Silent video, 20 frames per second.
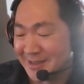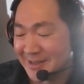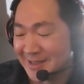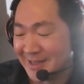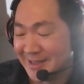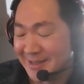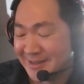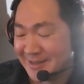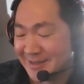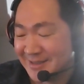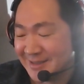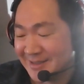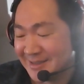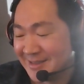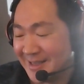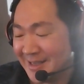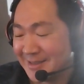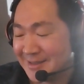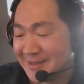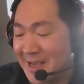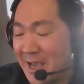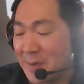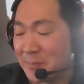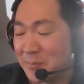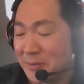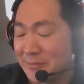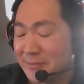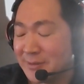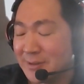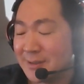end cap
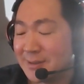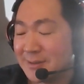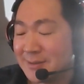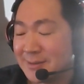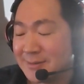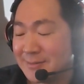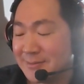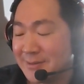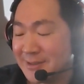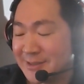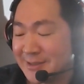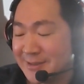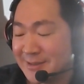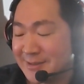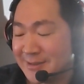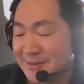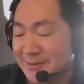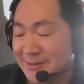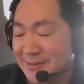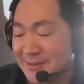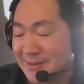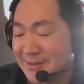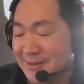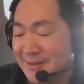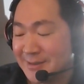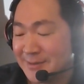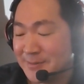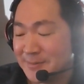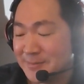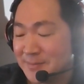of it, which is there's
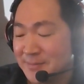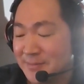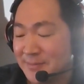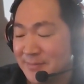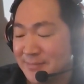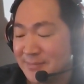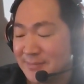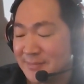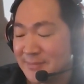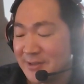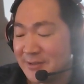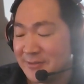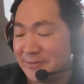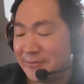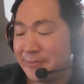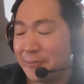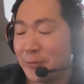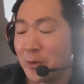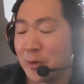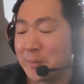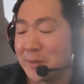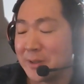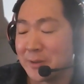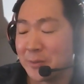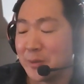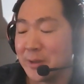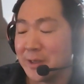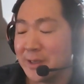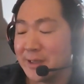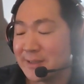four big
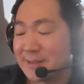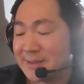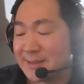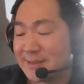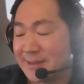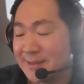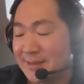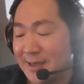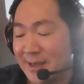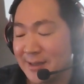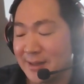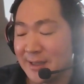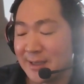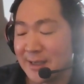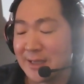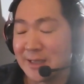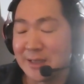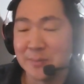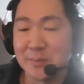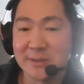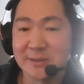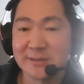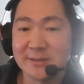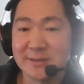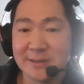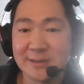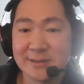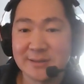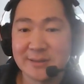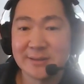ways I think any
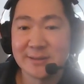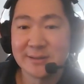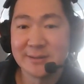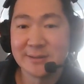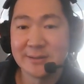business